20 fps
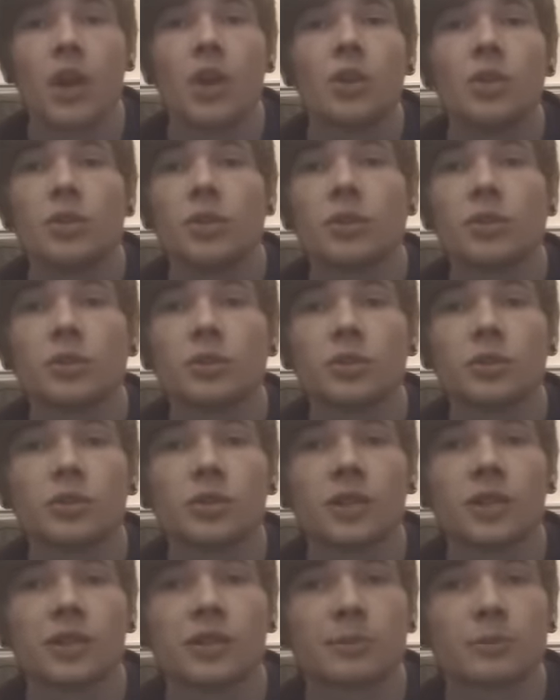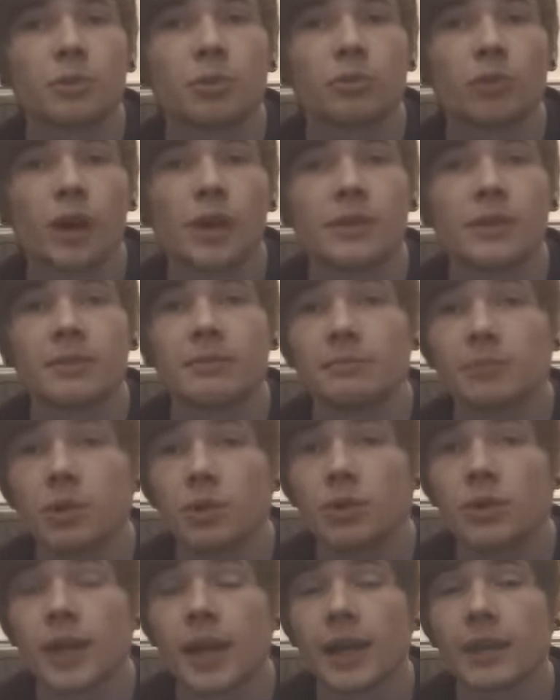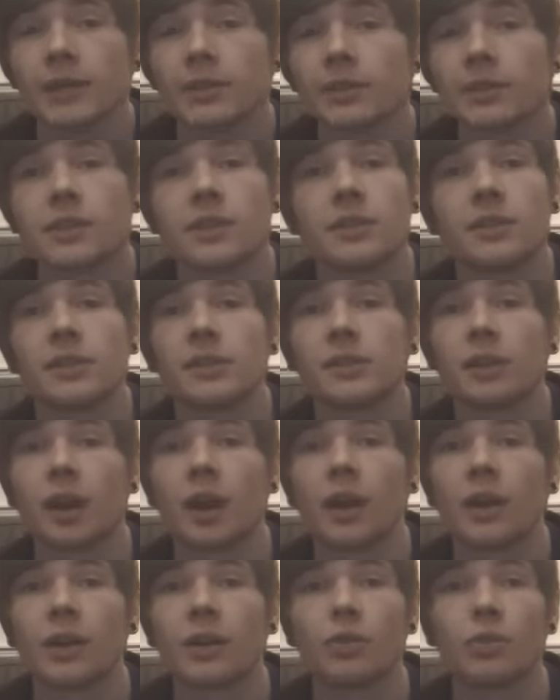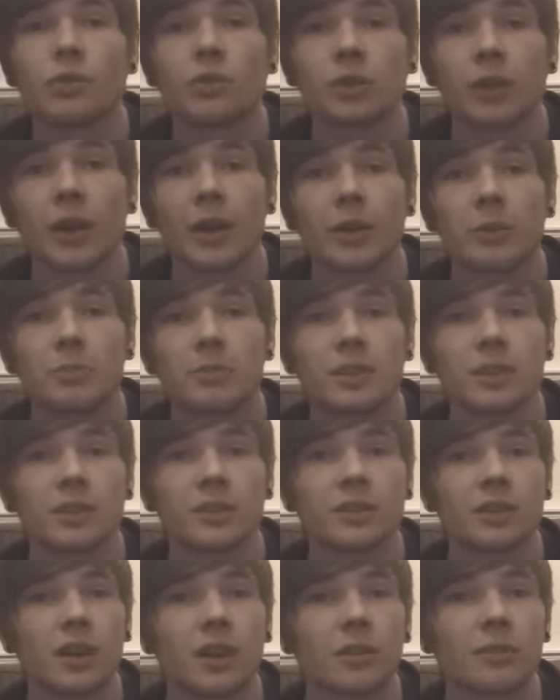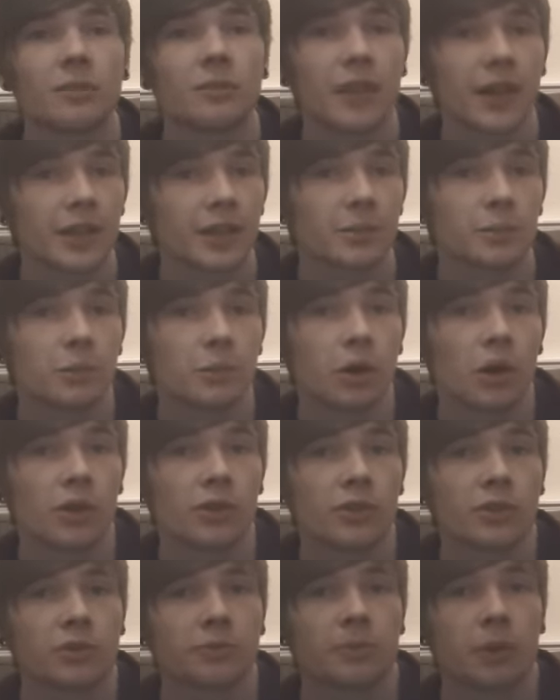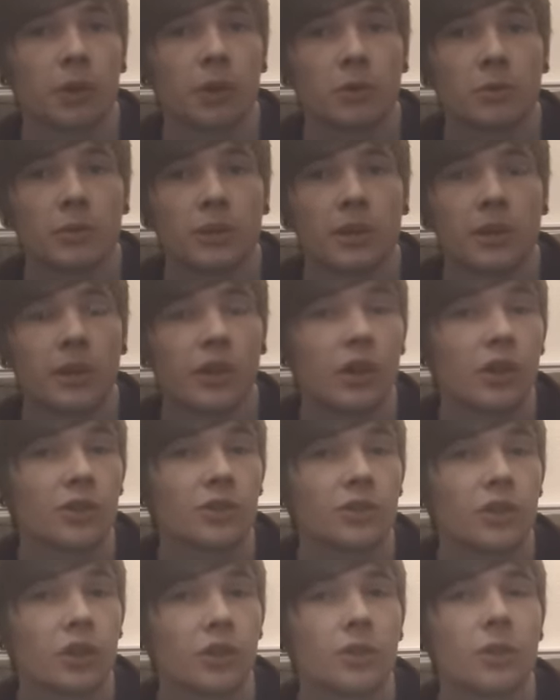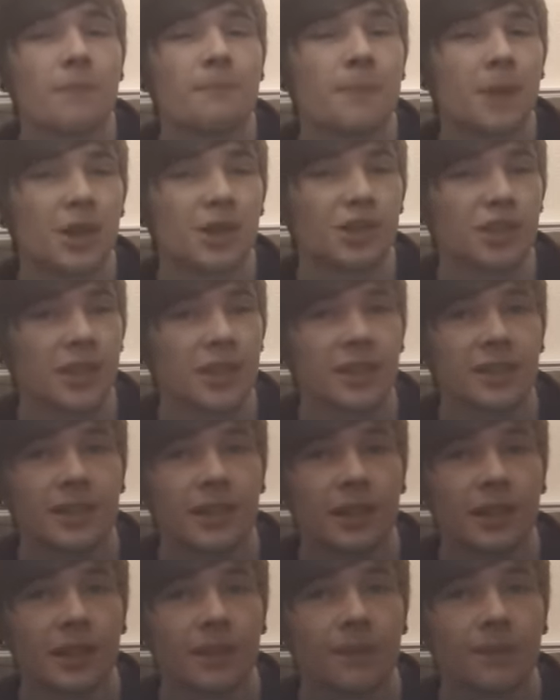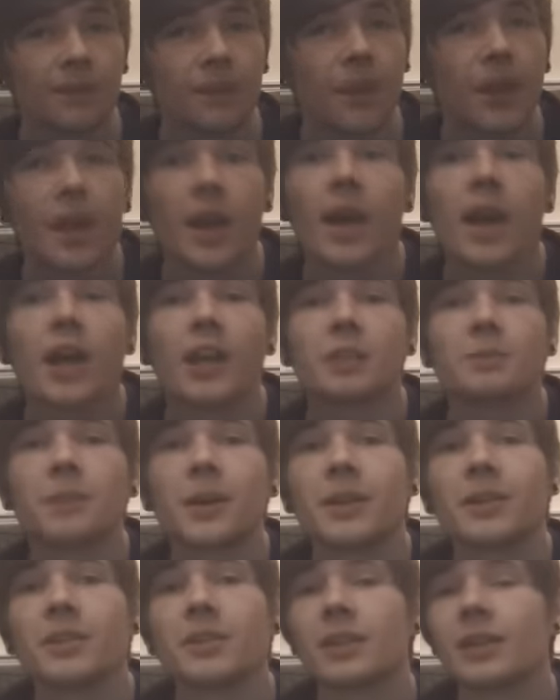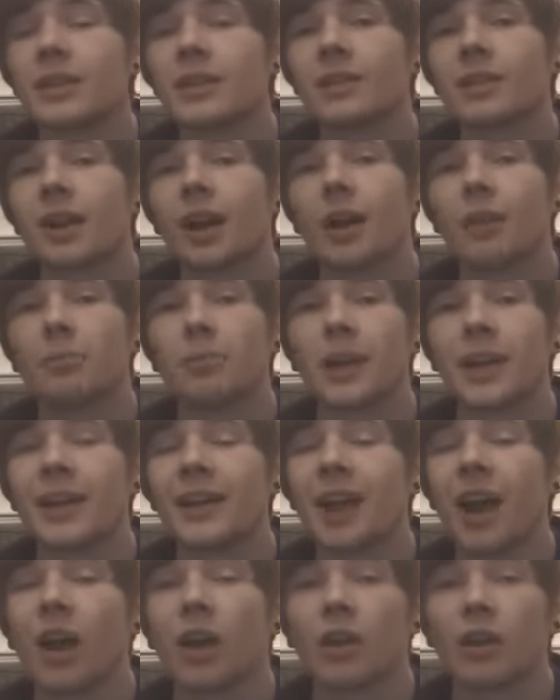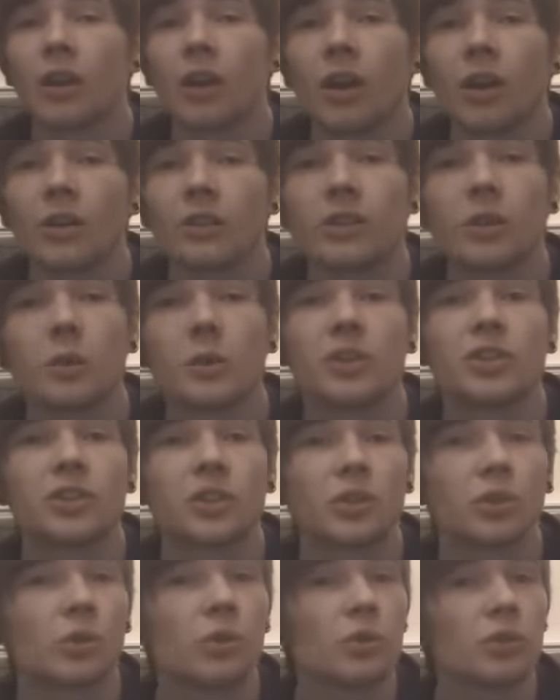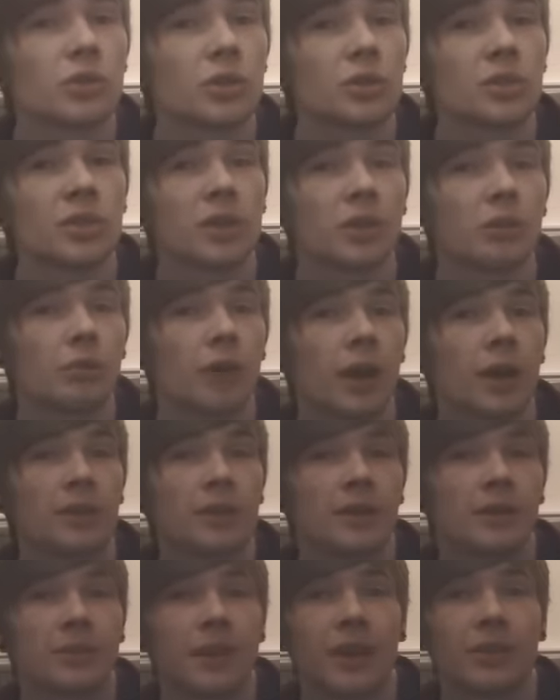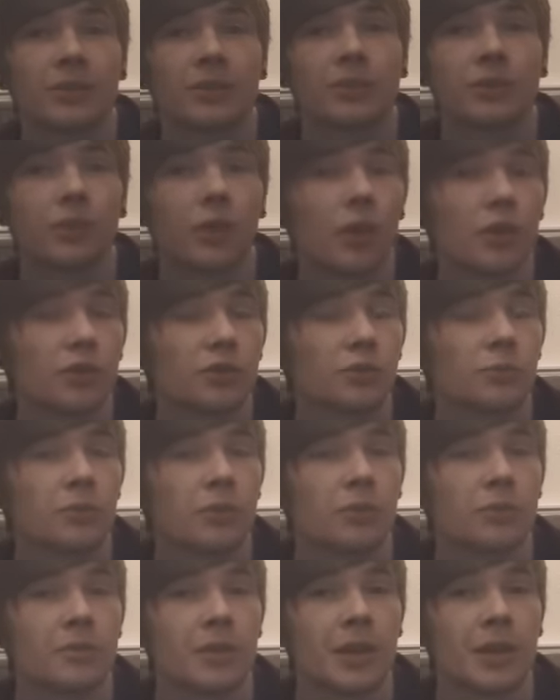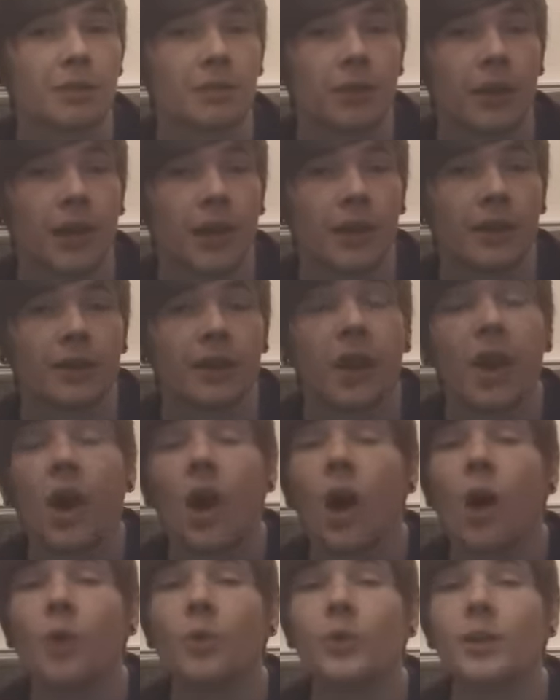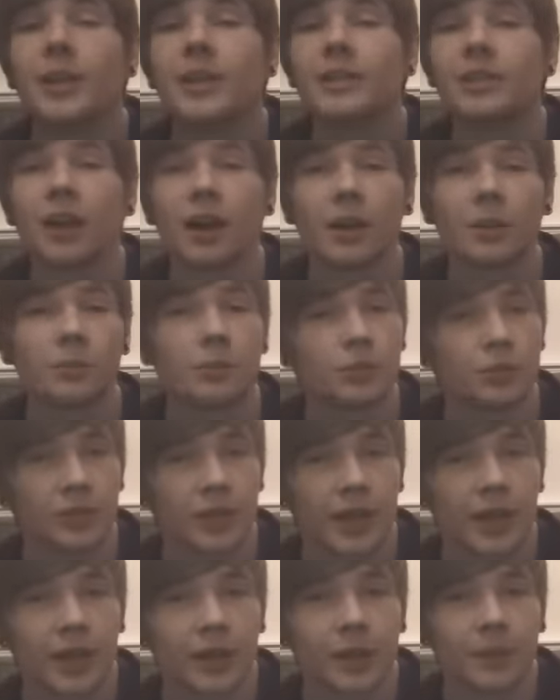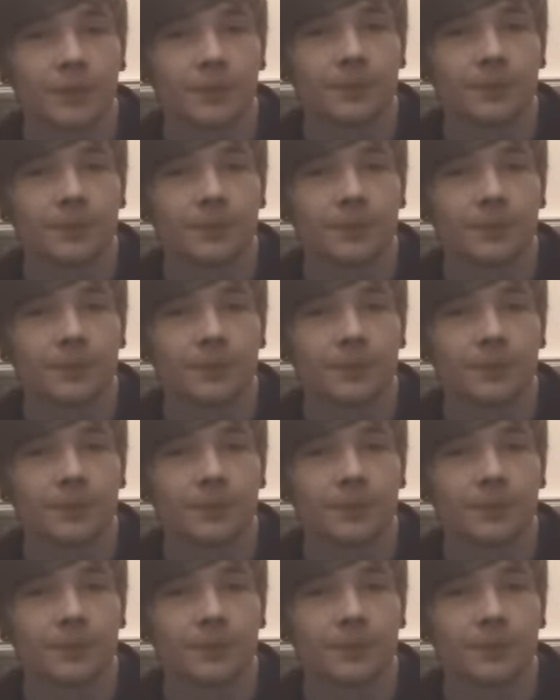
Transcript: You could also see a small rise in Mew decks, since this card also helps it serve flexible costs of Pokemon in the Lost Zone much easier. Expect to see this card played a lot, which could also see a rise in the amount of Lost Remover being played. Only time will tell.